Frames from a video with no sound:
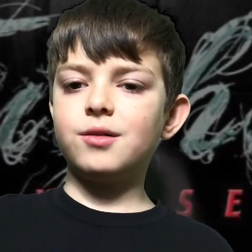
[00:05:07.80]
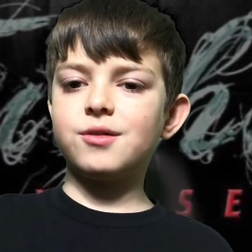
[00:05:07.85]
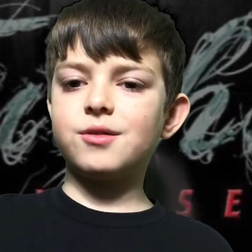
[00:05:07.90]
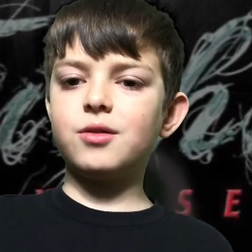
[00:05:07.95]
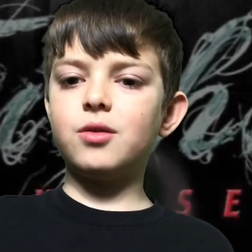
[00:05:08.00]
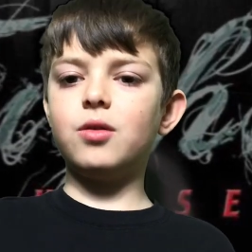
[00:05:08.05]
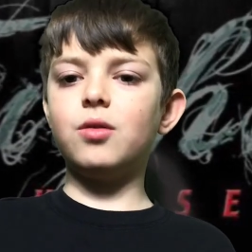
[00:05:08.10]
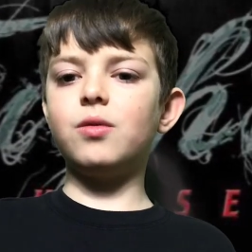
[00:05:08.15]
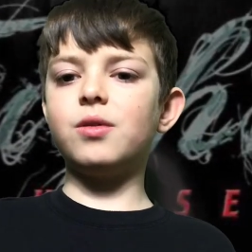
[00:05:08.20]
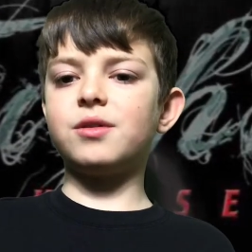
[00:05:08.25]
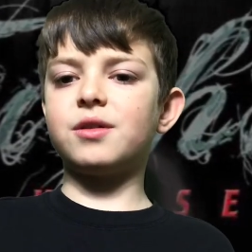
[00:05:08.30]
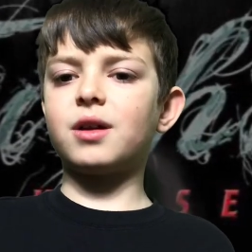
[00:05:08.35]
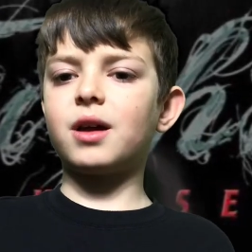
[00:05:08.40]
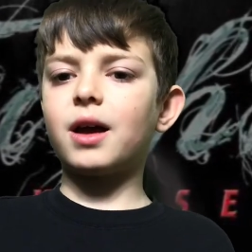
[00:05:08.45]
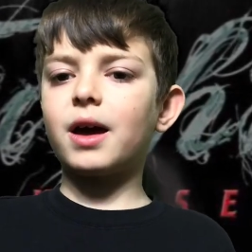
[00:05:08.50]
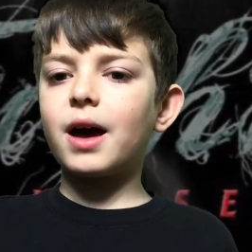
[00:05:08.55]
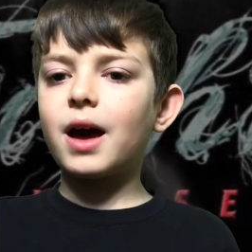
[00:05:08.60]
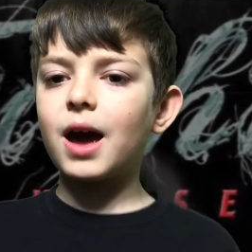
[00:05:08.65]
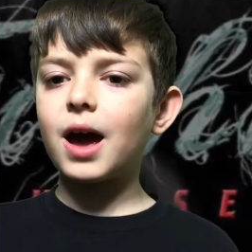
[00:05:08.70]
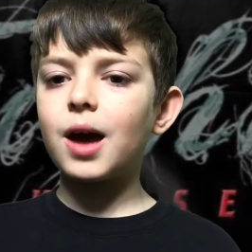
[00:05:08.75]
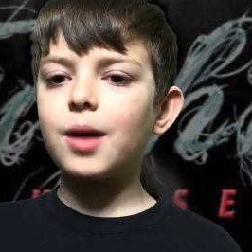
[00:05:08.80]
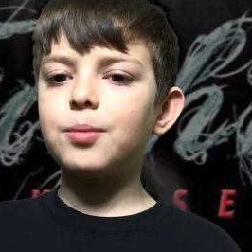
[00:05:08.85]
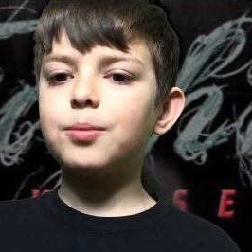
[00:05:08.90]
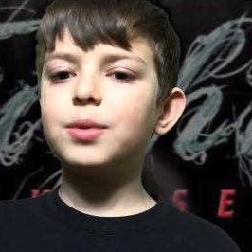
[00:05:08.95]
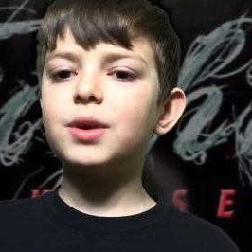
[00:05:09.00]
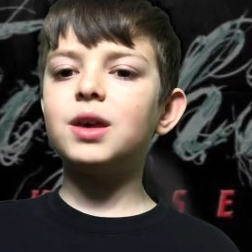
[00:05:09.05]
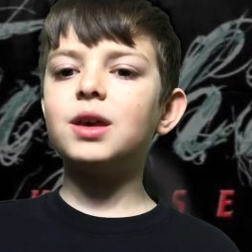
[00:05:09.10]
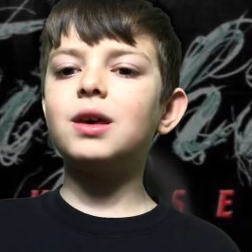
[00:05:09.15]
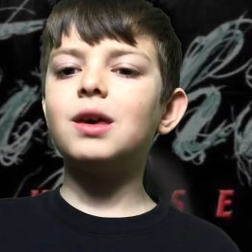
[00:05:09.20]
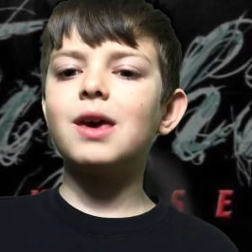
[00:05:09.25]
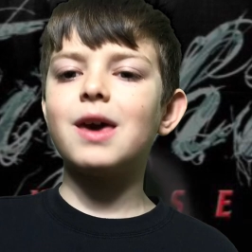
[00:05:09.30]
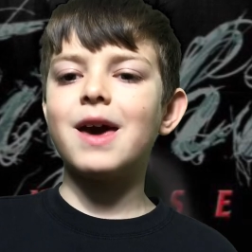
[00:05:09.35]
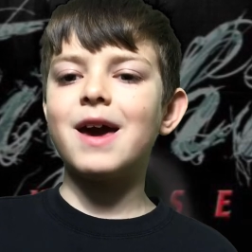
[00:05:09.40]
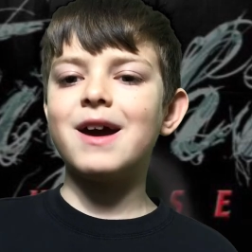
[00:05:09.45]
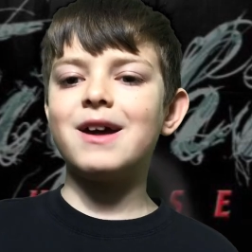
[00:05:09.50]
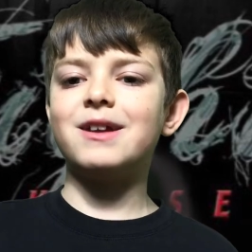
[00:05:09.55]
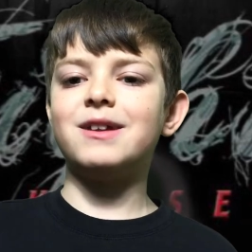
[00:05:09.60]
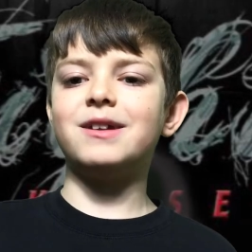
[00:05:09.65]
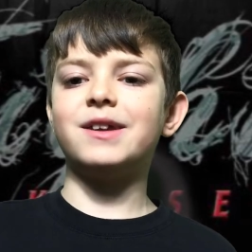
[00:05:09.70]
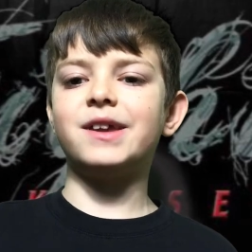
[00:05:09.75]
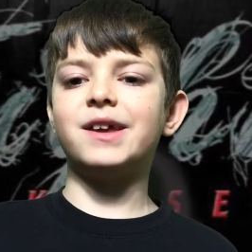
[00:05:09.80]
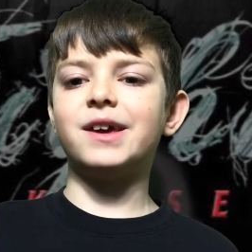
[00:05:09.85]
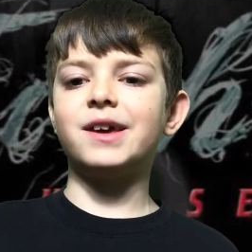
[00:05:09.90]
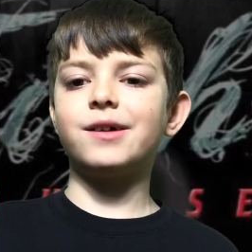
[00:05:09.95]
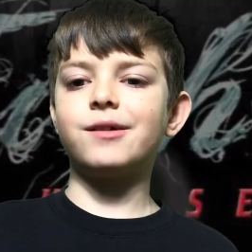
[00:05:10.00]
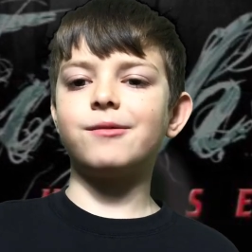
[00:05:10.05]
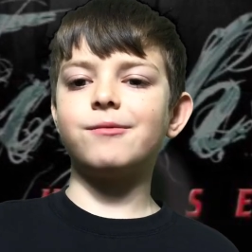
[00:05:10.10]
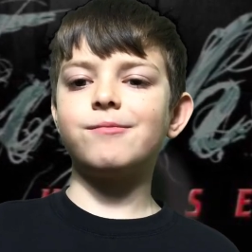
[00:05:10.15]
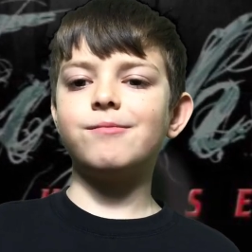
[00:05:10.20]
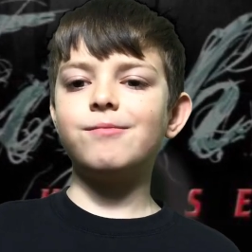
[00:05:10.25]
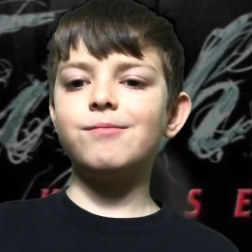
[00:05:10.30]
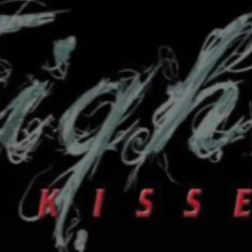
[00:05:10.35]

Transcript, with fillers: so it was a happy ending.